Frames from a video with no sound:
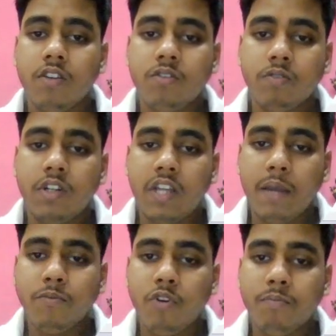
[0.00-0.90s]
So the
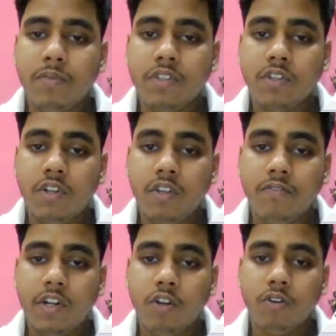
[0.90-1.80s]
time complexity,
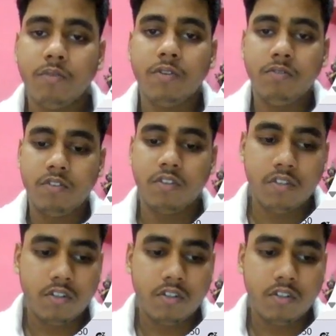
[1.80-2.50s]
if I talk about,